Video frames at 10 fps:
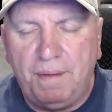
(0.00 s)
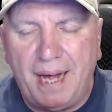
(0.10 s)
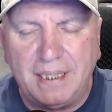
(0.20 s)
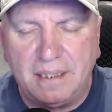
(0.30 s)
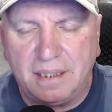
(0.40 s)

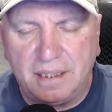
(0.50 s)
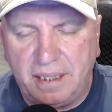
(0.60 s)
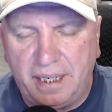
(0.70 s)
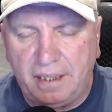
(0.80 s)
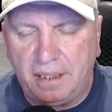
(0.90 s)
That is the
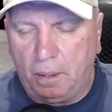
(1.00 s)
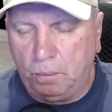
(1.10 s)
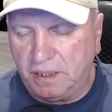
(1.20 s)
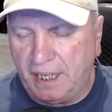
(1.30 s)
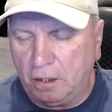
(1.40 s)
seat that
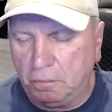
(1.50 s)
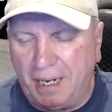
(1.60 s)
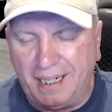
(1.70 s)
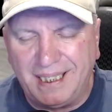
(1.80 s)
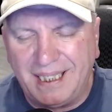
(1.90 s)
was held
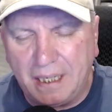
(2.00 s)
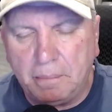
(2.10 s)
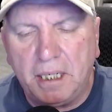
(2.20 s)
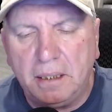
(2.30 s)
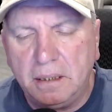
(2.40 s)
by
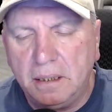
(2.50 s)
Sinema.